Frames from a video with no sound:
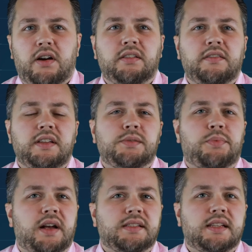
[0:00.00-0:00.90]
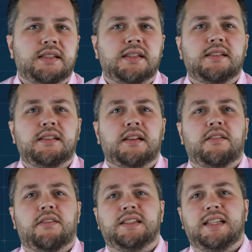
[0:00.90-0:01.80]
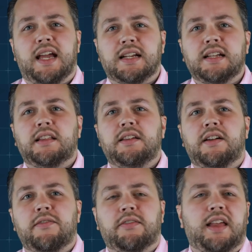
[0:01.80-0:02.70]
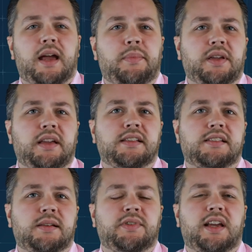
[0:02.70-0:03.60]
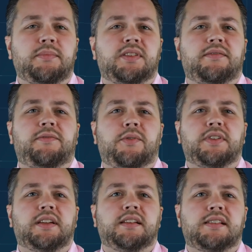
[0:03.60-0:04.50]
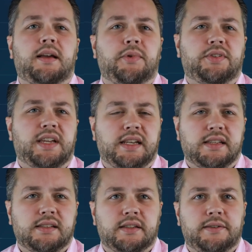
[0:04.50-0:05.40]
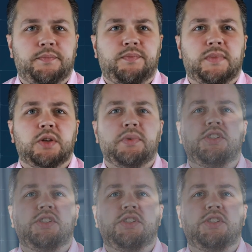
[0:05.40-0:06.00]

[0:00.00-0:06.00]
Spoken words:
all of these processes are technically overlapping and sometimes unfolding simultaneously. You'll be